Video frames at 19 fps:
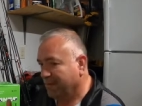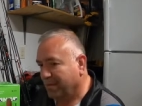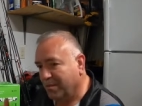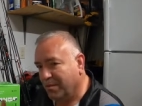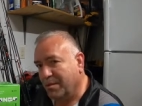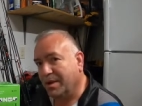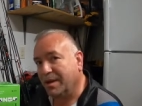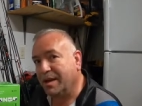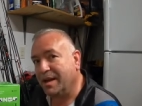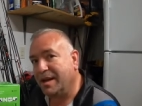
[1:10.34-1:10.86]

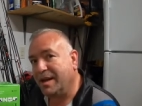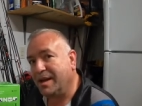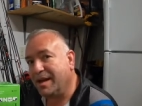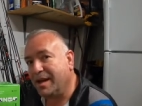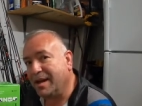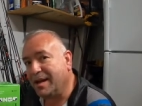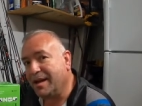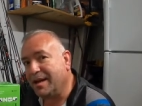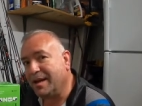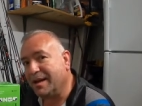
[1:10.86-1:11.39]
really,
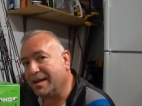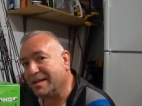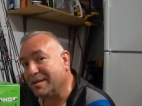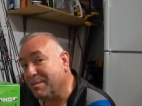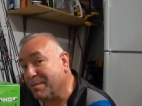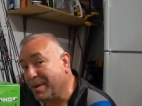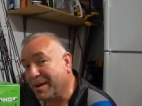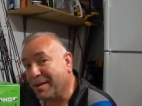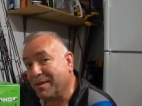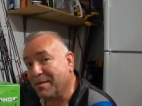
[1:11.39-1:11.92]
I didn't
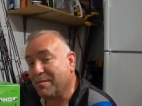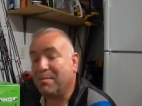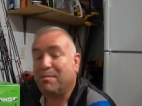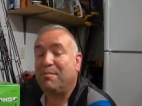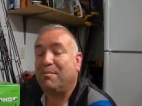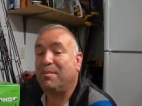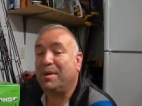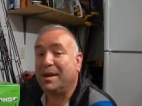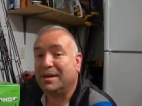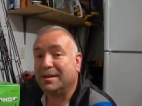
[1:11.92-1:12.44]
expect the
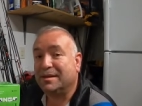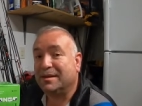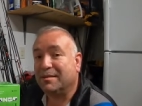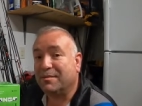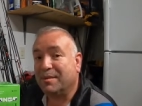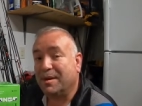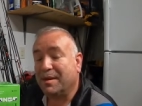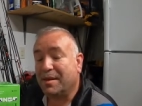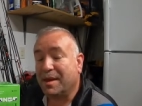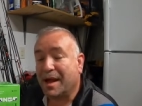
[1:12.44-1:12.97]
baits to
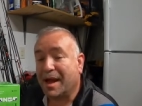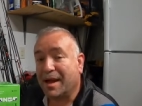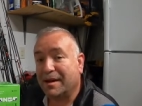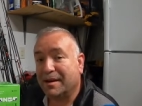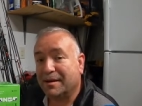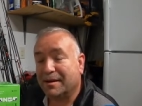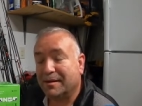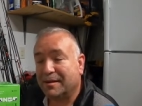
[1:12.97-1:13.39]
be that